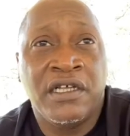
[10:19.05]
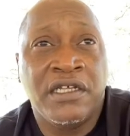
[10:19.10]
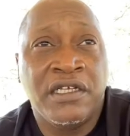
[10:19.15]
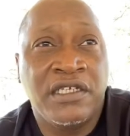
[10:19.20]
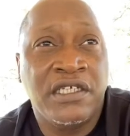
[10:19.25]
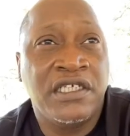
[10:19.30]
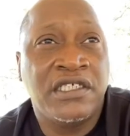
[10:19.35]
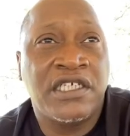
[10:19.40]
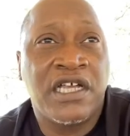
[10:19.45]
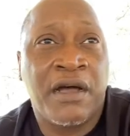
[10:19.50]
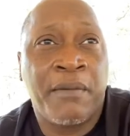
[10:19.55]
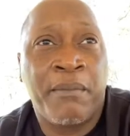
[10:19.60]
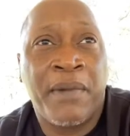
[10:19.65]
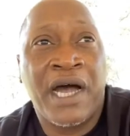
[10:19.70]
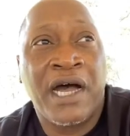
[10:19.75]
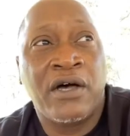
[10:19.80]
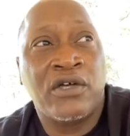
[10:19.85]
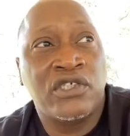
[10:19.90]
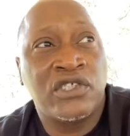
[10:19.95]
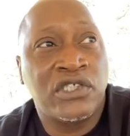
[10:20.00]
these are
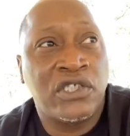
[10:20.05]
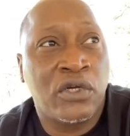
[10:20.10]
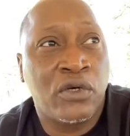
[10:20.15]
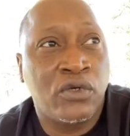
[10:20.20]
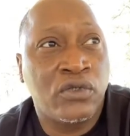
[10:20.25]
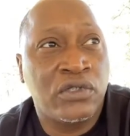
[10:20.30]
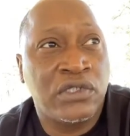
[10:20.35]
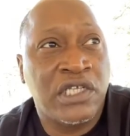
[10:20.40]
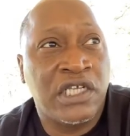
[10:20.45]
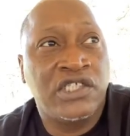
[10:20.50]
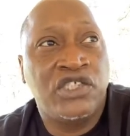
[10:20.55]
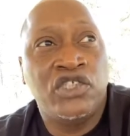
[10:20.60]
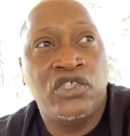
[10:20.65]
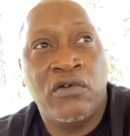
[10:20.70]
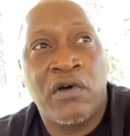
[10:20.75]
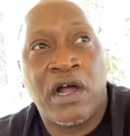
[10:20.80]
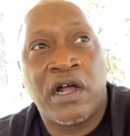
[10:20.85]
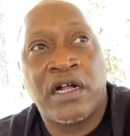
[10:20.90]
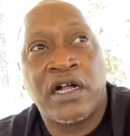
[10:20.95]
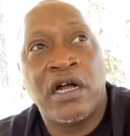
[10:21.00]
milestones that you
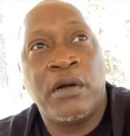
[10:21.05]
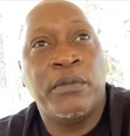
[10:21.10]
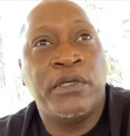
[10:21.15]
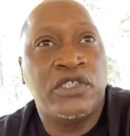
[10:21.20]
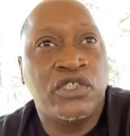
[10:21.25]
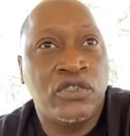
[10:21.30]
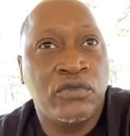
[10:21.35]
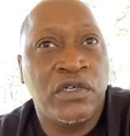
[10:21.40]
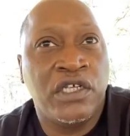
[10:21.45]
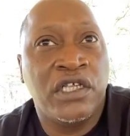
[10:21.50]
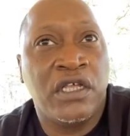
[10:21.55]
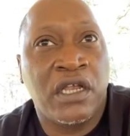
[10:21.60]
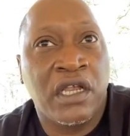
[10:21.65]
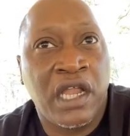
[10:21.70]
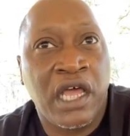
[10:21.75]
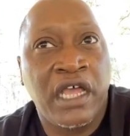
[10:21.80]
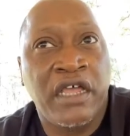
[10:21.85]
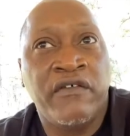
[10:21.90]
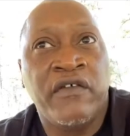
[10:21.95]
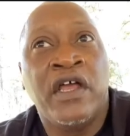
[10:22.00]
are coming to in your
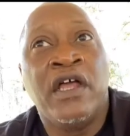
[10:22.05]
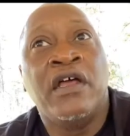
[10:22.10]
life